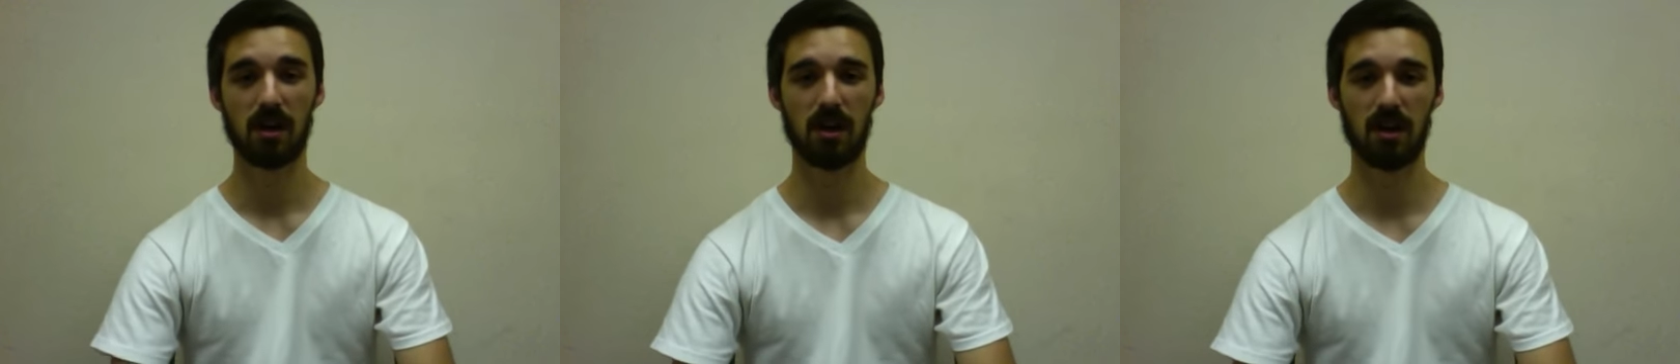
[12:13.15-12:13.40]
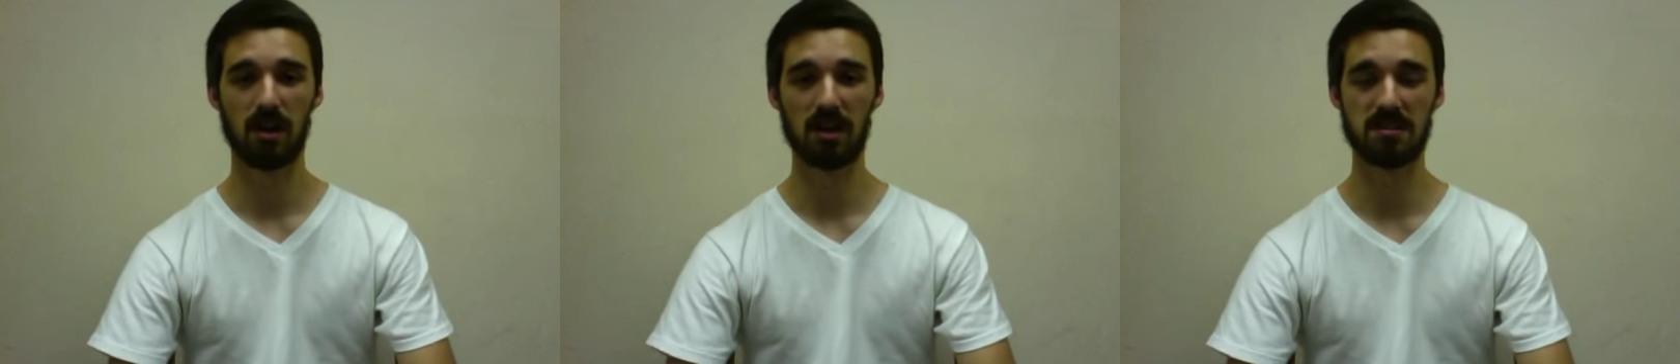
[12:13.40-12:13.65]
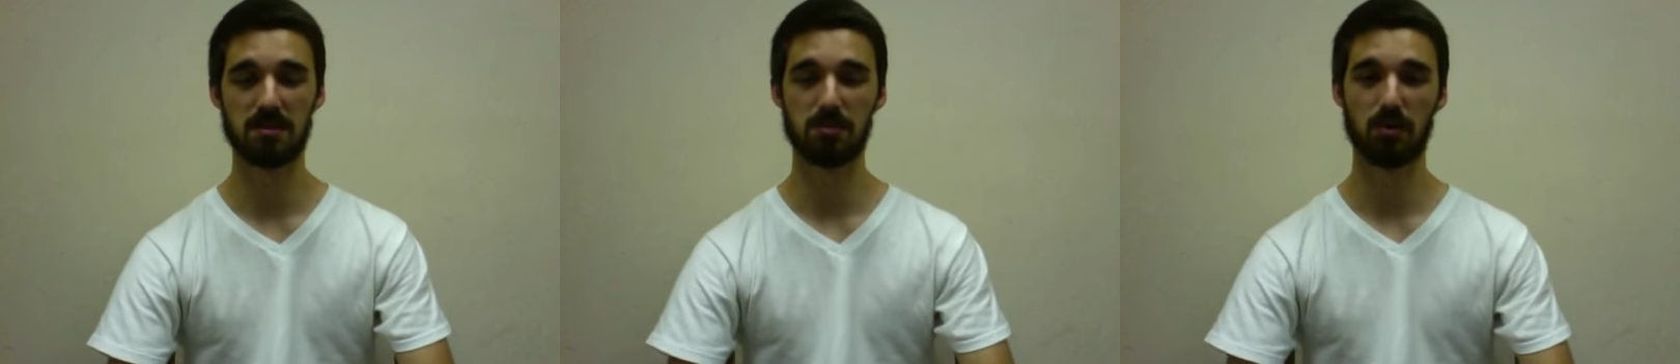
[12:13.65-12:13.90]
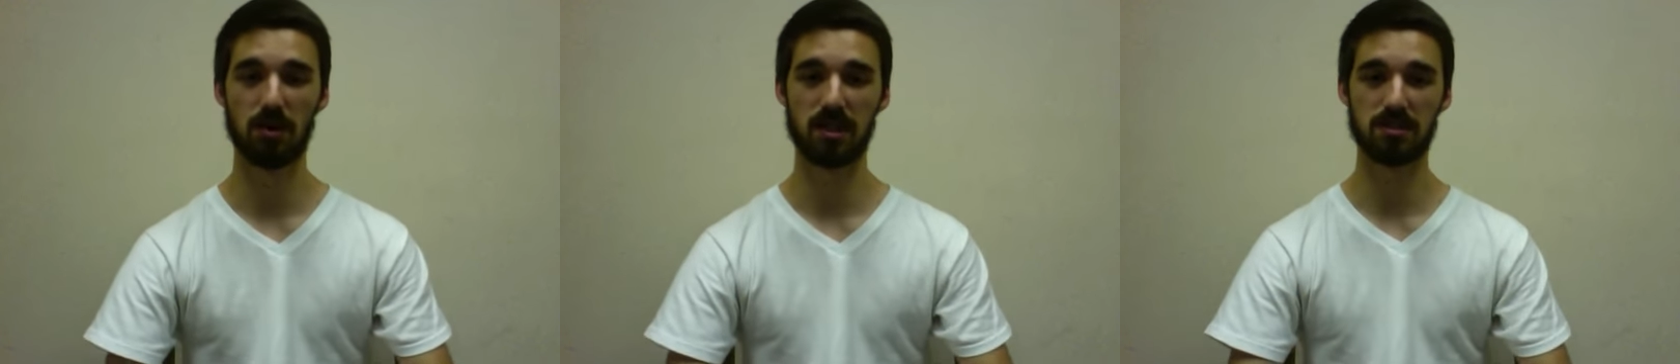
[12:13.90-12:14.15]
is
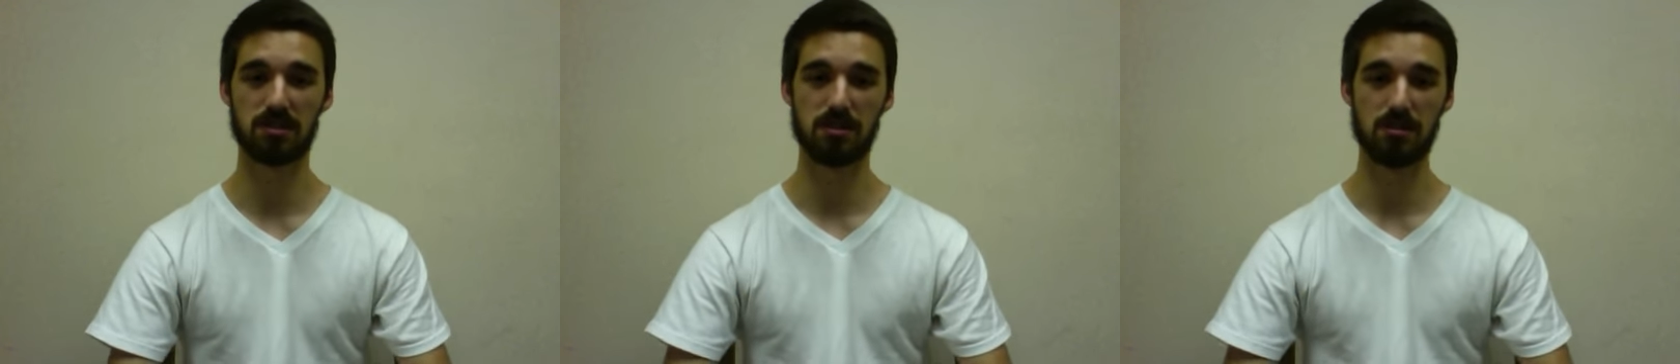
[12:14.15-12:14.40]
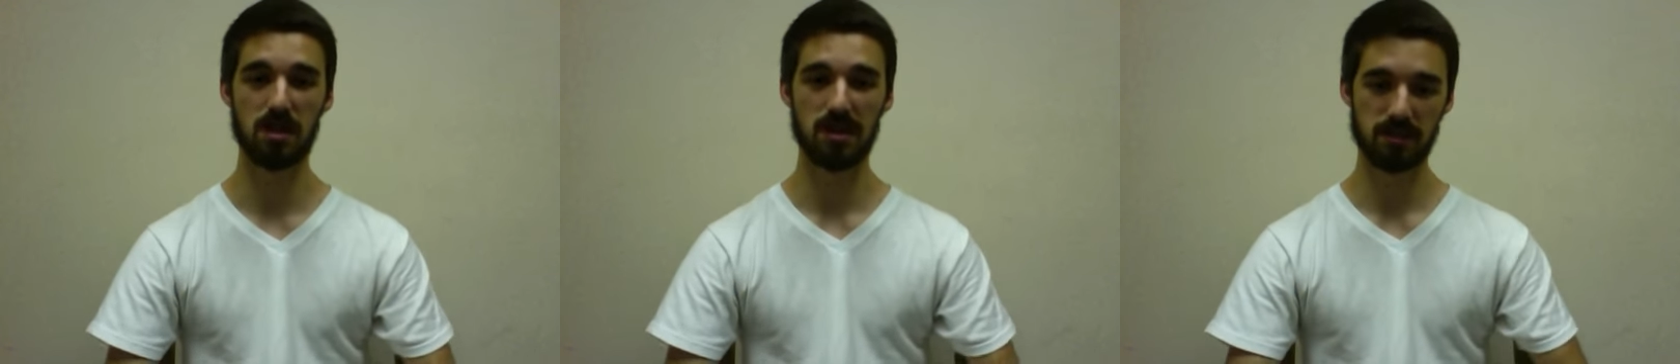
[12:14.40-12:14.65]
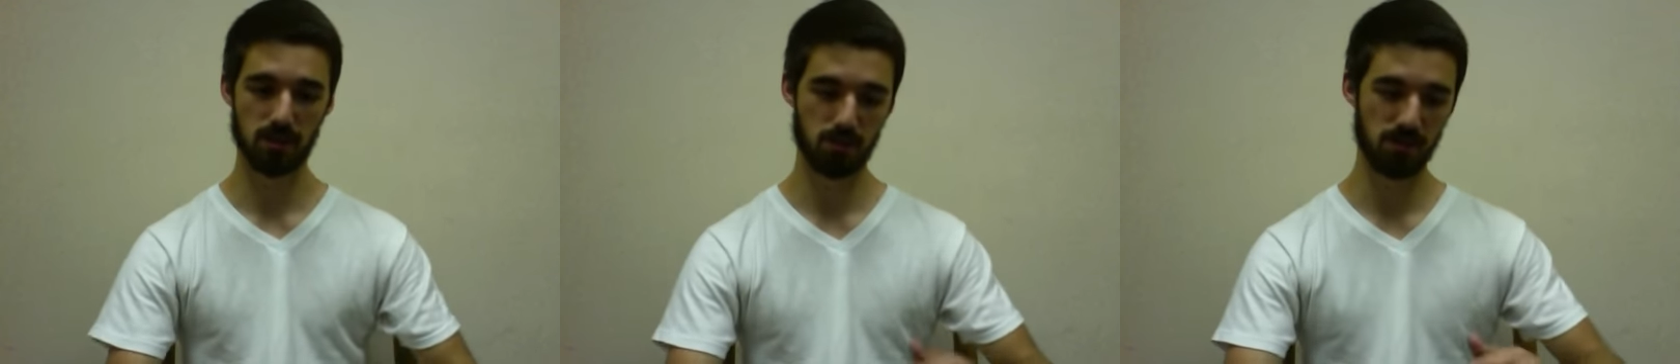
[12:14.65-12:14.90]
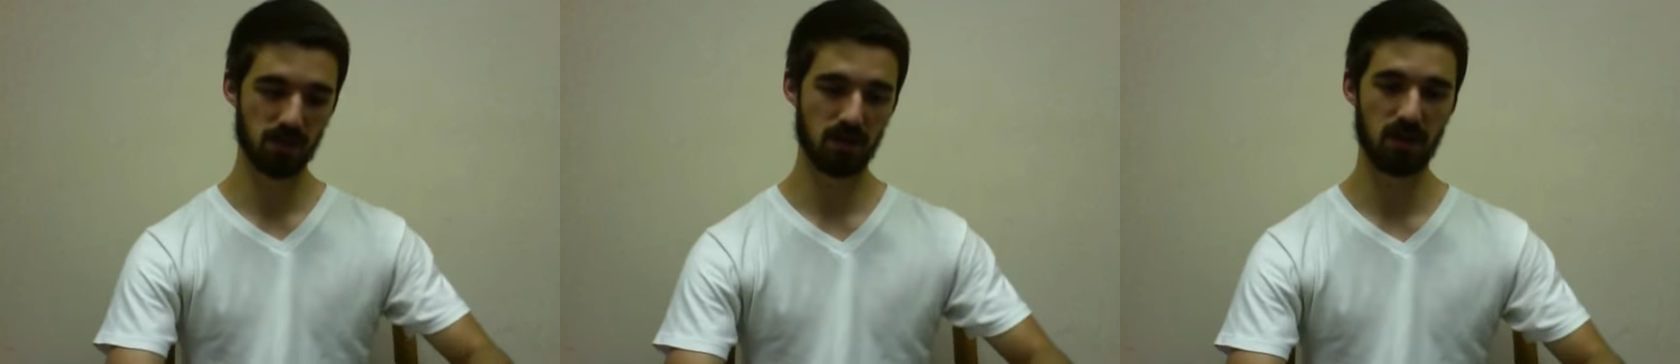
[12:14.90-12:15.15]
important to
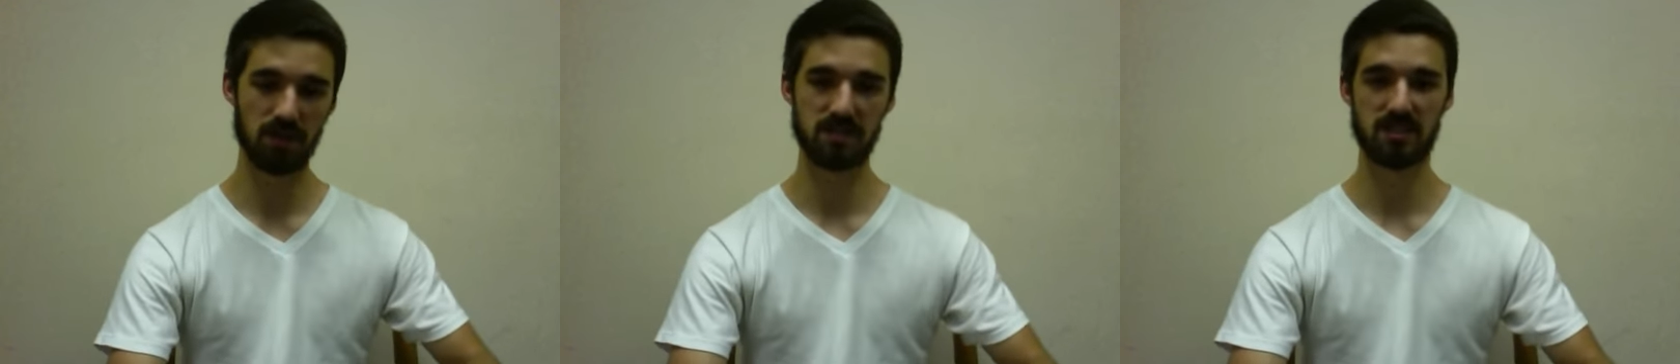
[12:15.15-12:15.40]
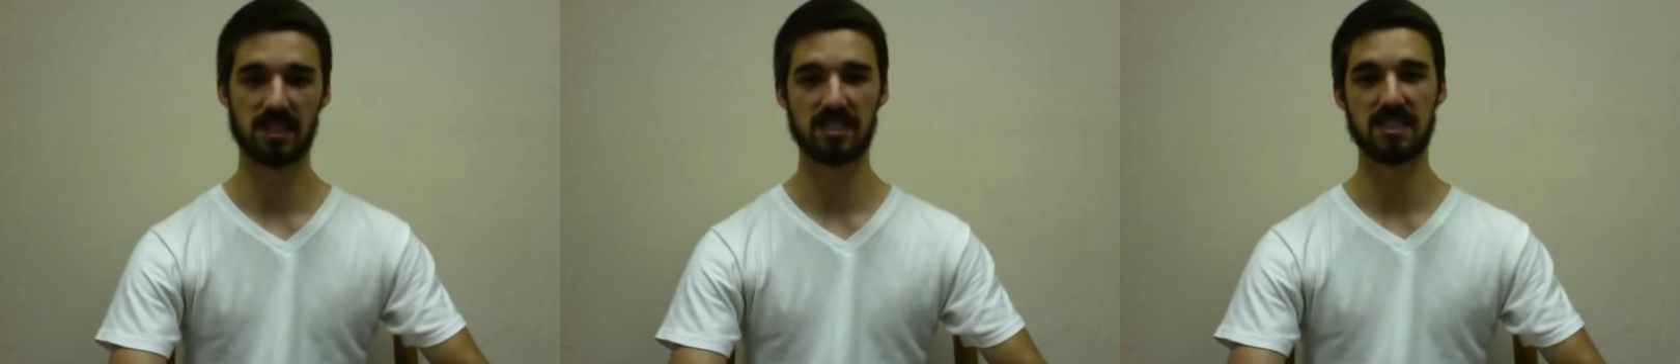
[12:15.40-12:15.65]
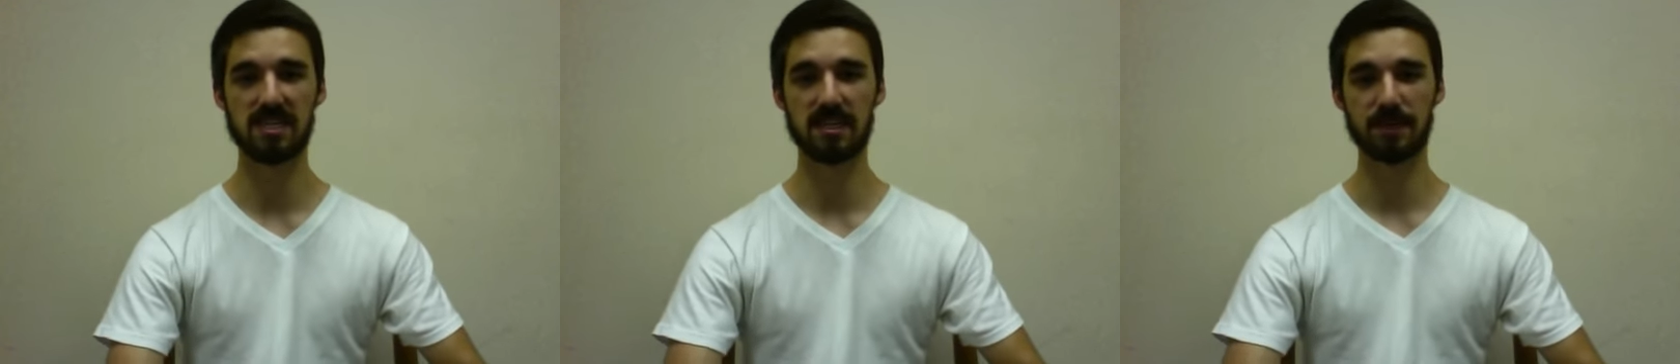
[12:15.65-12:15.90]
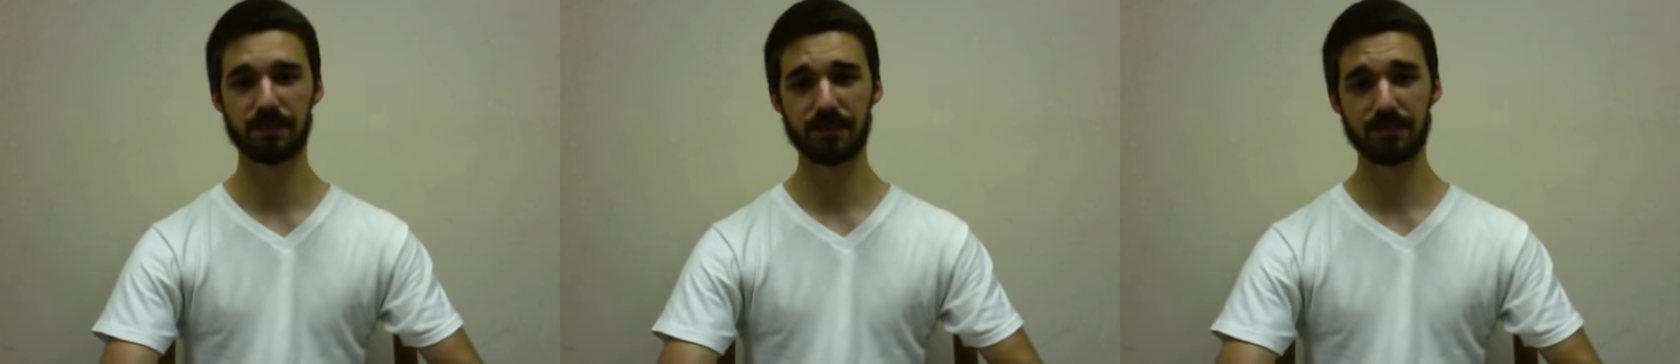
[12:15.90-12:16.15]
build on this idea